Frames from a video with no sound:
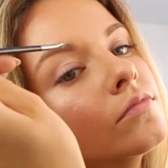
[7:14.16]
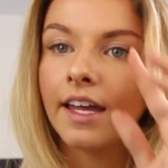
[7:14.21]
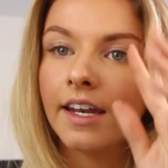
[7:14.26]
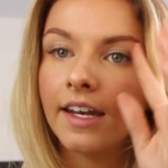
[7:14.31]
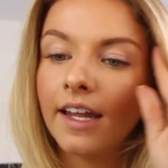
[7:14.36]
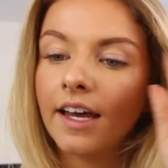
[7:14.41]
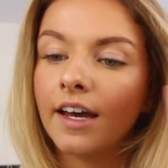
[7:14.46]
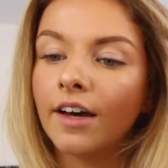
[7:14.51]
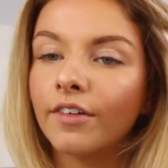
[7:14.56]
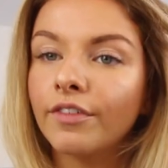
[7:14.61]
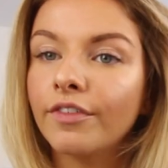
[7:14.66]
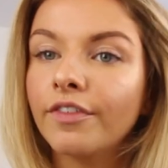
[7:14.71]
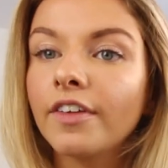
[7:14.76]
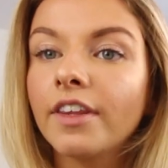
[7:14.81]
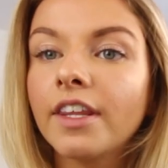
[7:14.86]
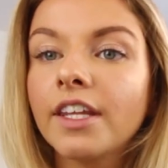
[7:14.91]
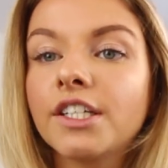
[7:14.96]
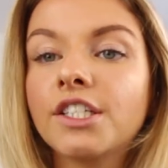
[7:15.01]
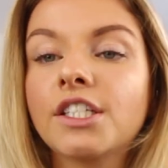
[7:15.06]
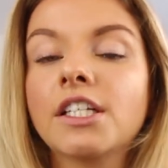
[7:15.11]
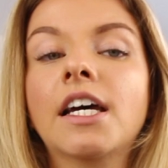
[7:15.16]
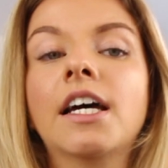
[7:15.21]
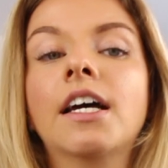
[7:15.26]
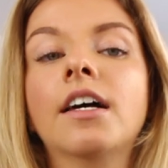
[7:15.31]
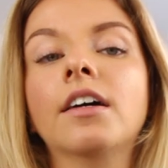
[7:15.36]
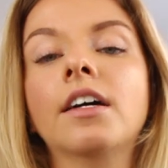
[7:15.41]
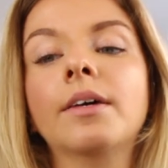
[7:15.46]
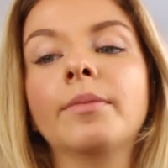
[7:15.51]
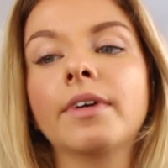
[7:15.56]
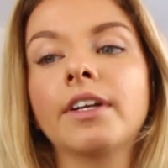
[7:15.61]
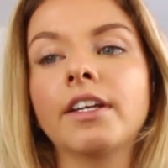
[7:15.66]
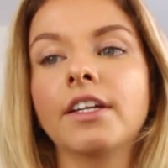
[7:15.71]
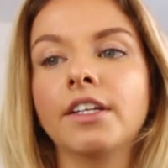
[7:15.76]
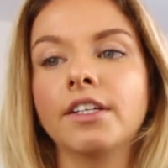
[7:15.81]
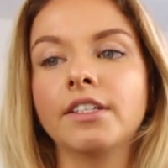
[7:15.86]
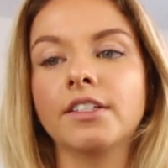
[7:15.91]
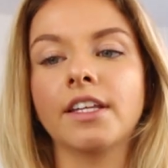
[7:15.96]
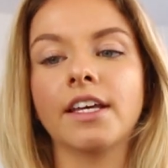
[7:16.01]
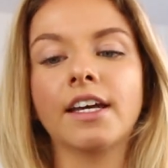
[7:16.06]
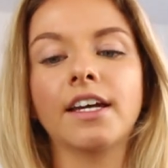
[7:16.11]
And now, for the gel, I'm going to
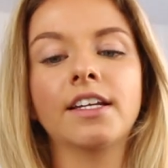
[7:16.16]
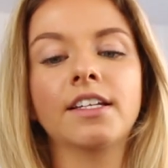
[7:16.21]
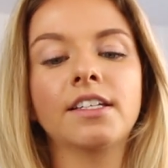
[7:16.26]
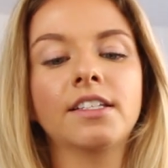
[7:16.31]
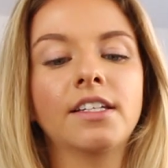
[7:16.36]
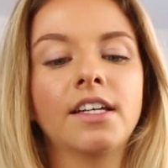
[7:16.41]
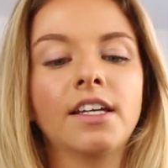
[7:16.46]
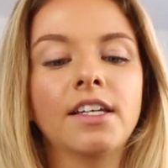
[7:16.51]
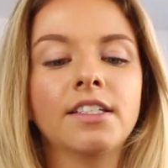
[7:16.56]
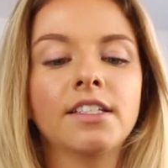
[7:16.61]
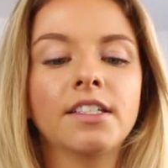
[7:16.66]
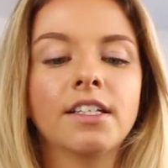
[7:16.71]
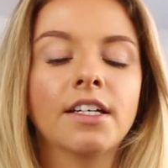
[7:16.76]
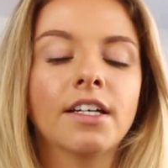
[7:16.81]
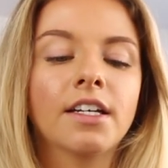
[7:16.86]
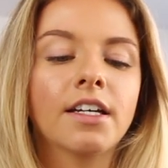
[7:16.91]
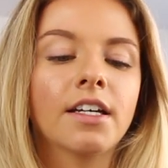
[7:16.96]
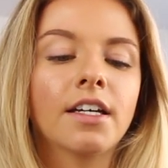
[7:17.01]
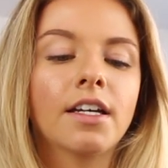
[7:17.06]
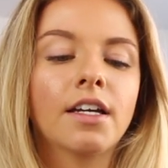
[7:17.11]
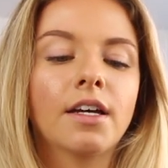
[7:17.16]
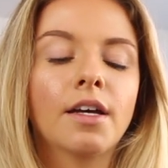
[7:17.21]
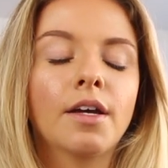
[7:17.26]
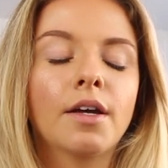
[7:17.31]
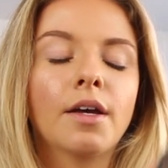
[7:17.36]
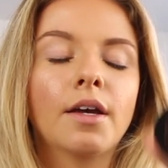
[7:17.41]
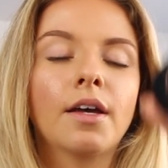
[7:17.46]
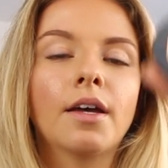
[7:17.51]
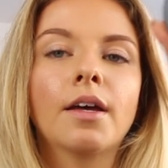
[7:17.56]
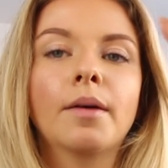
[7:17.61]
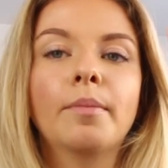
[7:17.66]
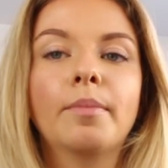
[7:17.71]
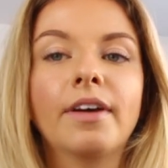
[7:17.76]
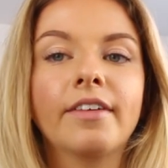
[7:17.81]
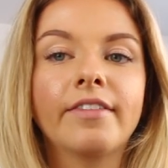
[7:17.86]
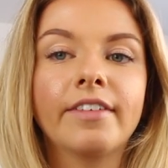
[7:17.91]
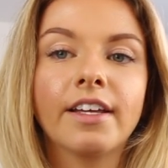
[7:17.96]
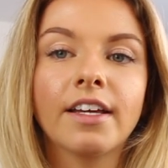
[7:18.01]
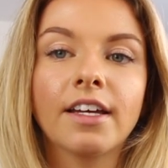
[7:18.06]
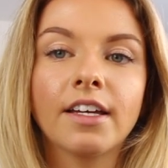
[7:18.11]
use the Anastasia
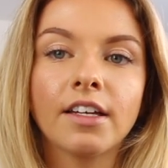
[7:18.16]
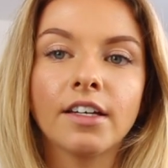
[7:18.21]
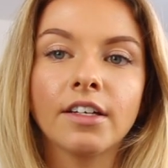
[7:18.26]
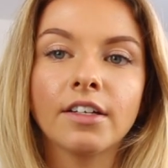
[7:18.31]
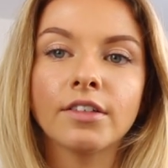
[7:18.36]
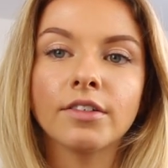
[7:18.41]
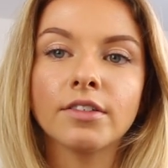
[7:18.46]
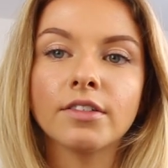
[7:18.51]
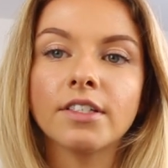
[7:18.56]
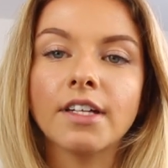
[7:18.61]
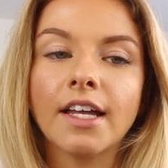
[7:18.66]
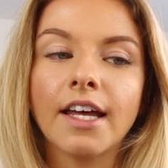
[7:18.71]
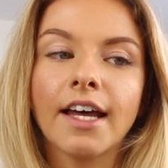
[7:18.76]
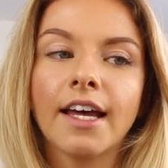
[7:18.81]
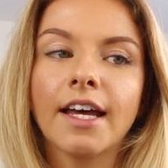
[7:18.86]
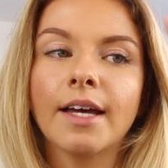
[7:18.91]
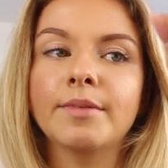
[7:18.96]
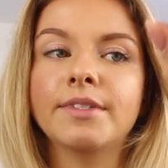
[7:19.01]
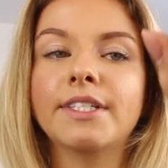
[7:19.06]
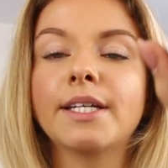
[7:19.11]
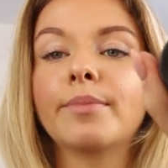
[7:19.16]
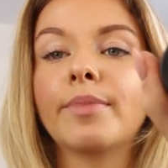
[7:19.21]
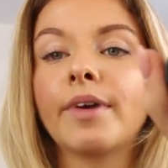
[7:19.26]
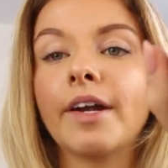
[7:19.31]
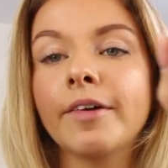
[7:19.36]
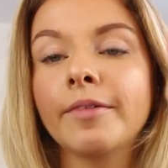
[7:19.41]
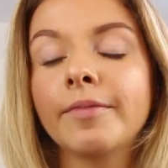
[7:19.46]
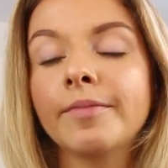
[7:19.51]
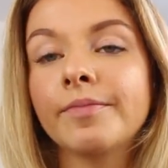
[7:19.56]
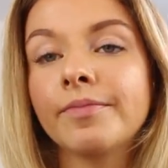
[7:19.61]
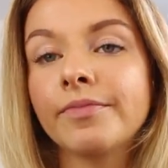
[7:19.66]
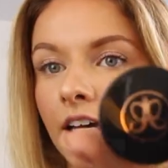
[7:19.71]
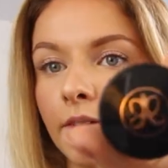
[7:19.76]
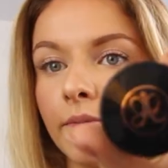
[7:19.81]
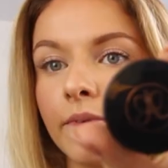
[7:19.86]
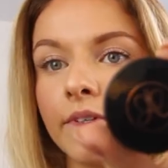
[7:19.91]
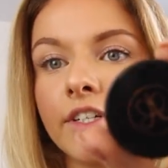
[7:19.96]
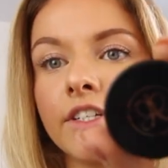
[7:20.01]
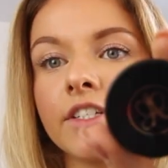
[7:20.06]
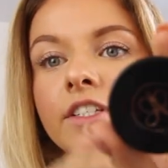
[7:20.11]
Beverly Hills DIPBROW.
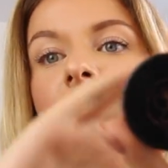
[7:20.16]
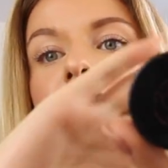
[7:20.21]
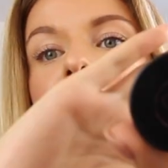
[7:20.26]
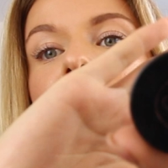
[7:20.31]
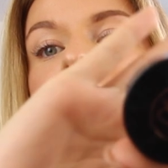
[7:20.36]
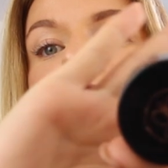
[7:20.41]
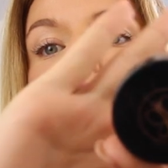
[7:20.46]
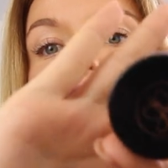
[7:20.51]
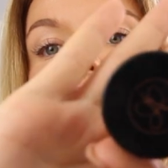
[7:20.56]
I've been using it for a